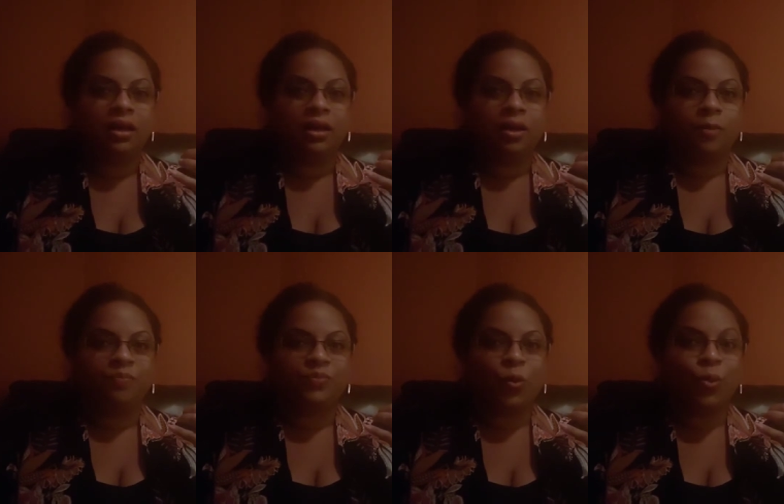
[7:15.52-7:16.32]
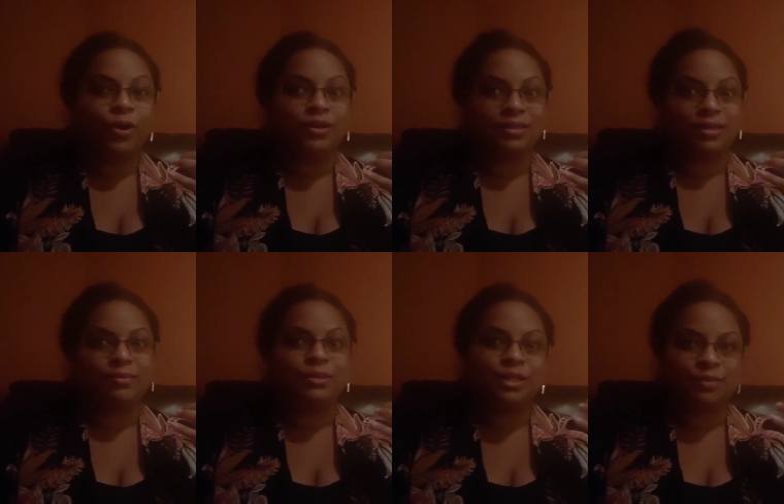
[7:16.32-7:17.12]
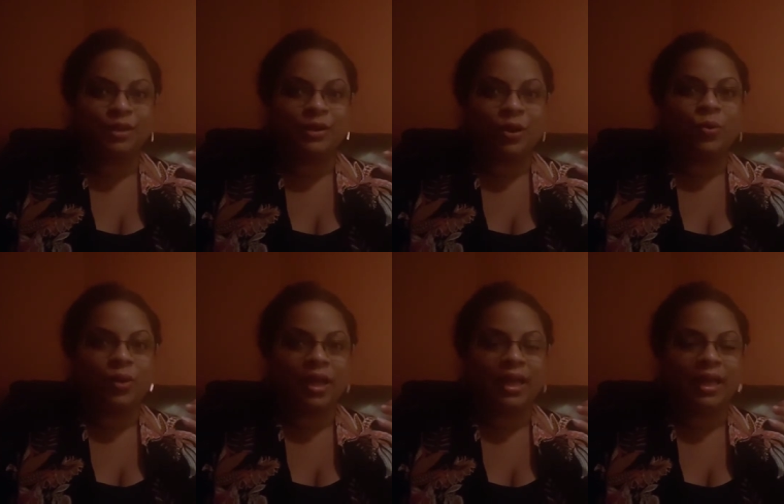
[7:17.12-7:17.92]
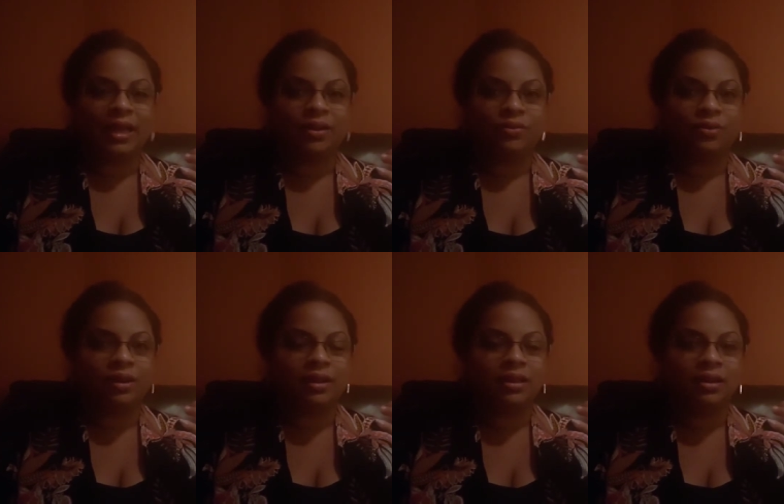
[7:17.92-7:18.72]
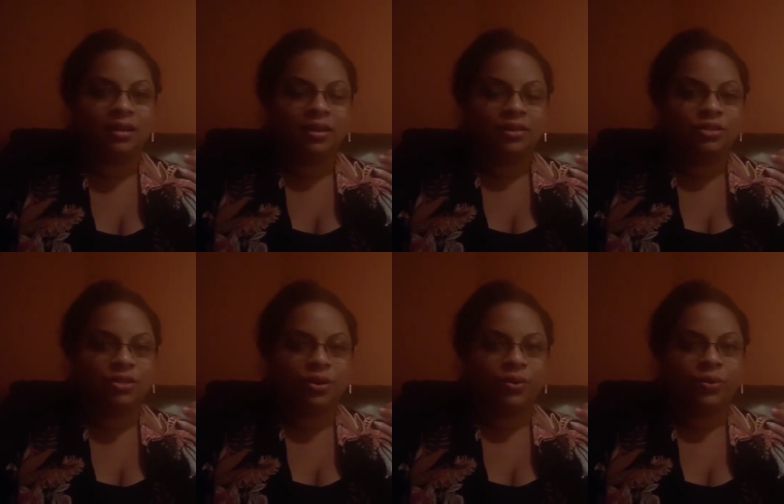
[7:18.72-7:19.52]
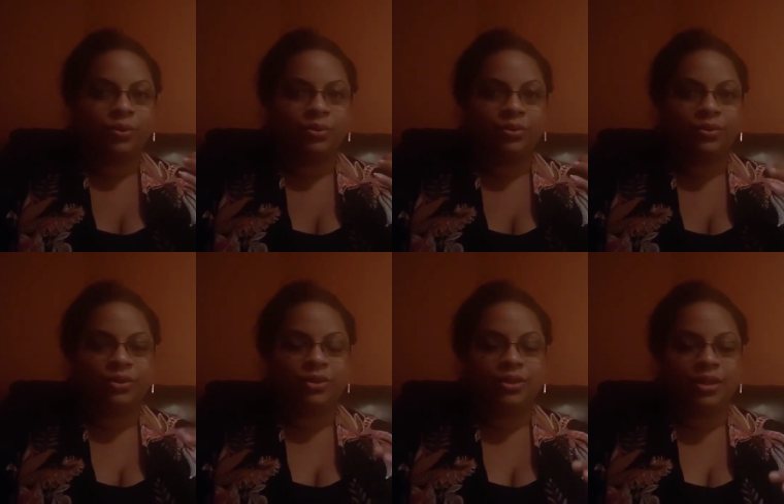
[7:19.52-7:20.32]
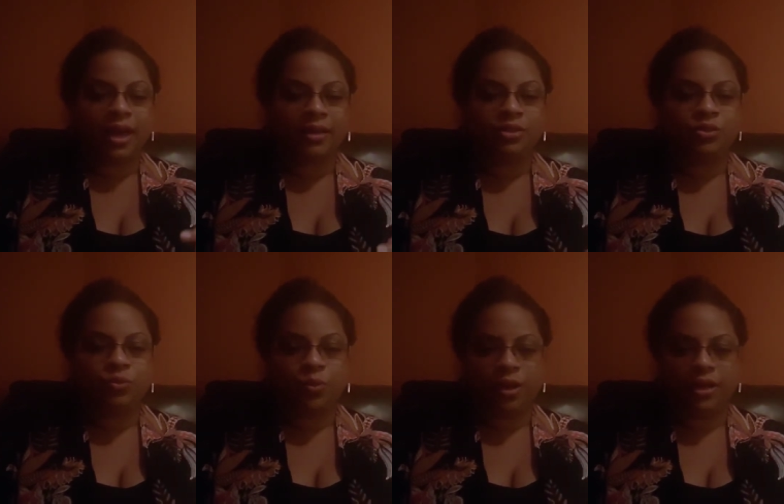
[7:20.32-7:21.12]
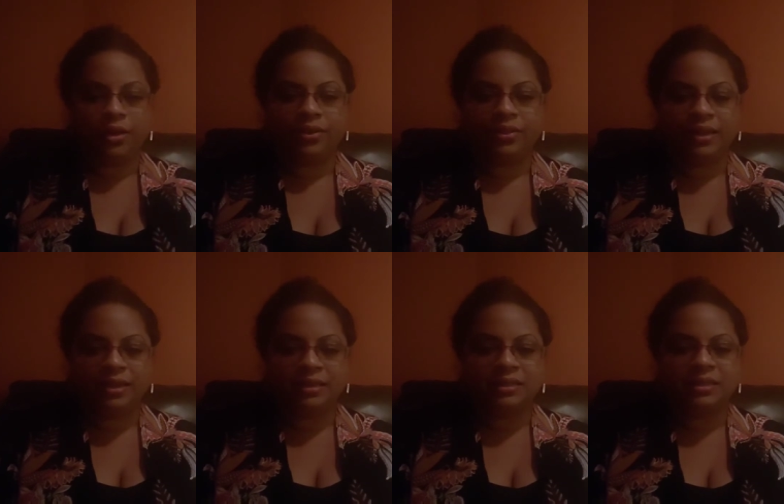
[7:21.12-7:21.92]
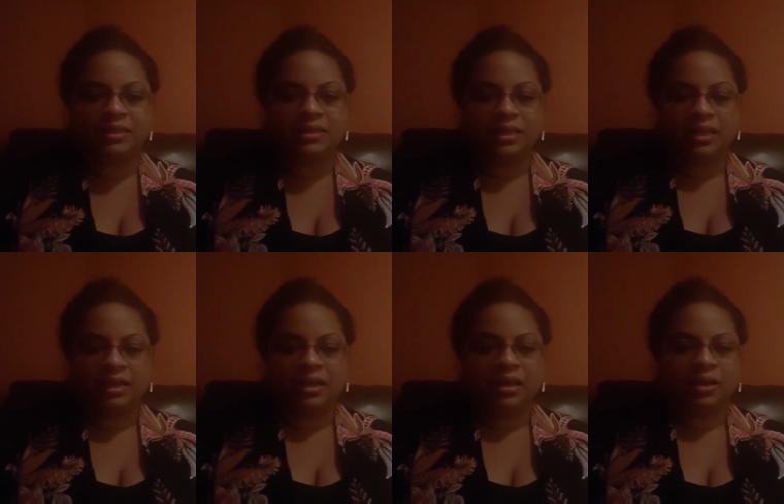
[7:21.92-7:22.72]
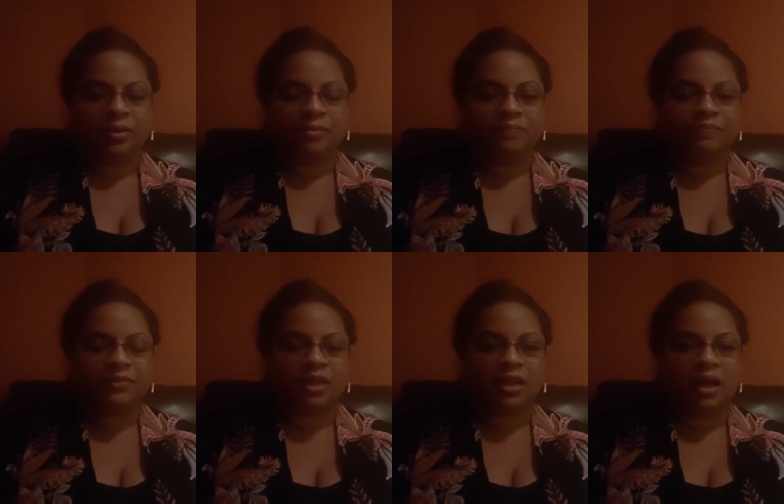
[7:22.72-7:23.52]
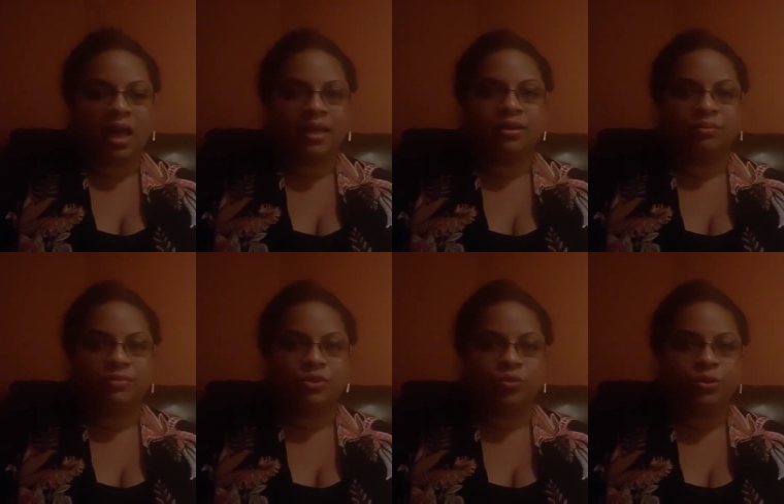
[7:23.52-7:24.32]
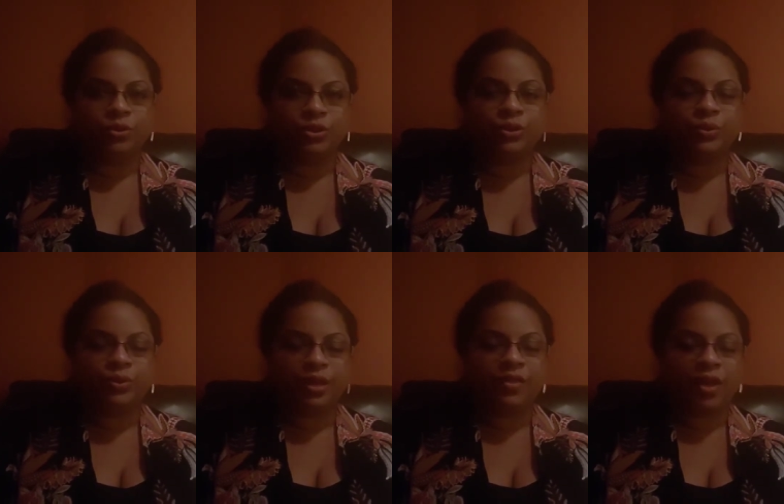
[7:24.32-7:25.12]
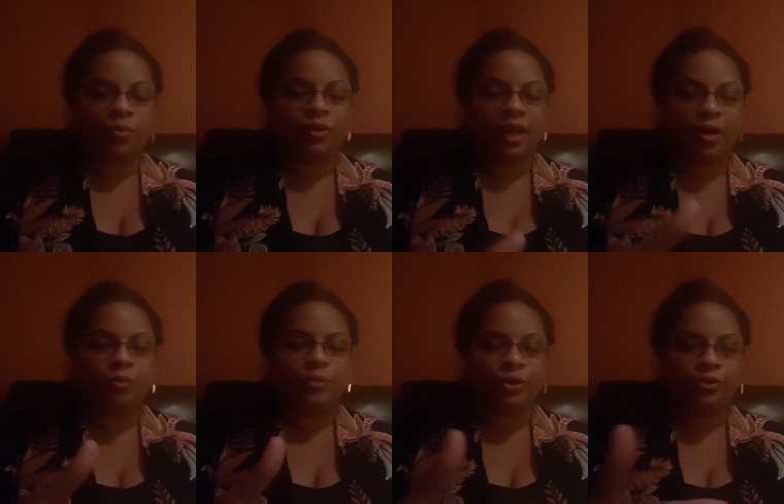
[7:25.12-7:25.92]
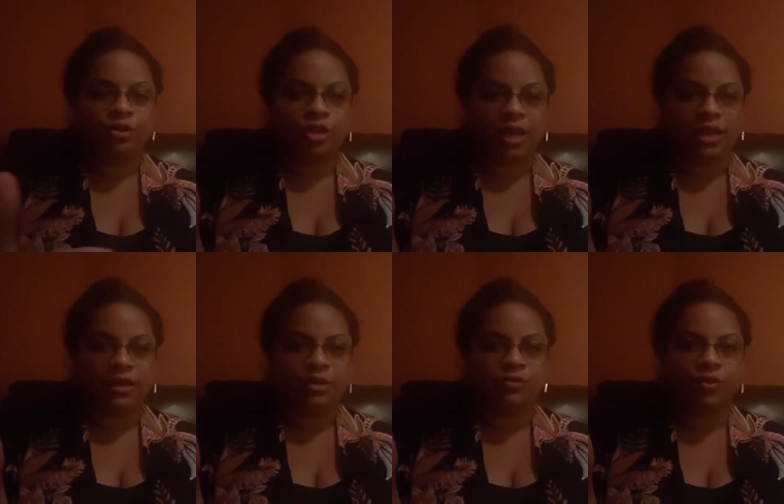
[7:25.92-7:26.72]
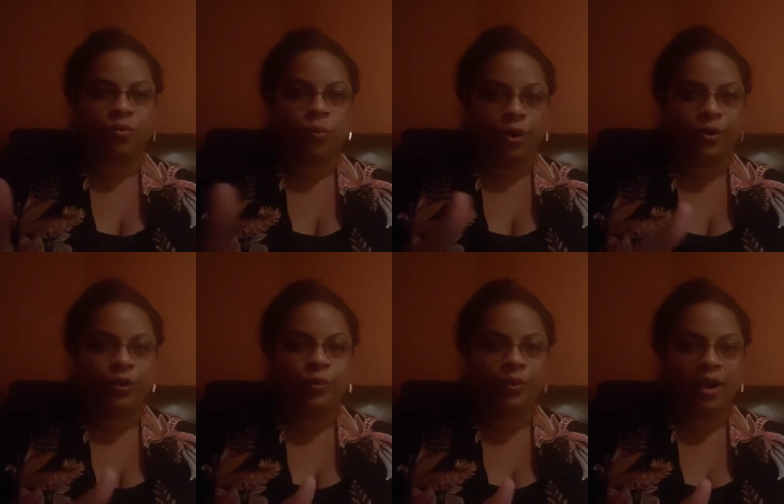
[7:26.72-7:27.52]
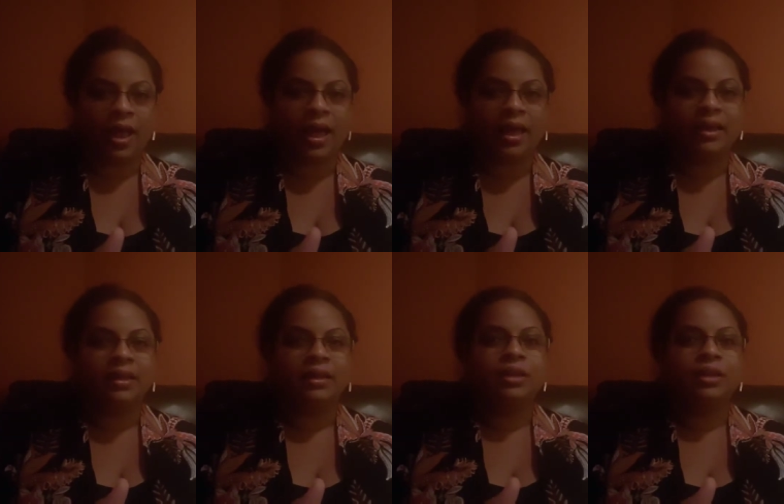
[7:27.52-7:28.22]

um, where it seems to be no way, right? So that's what these um, items will do. They, they will help you change from where you were at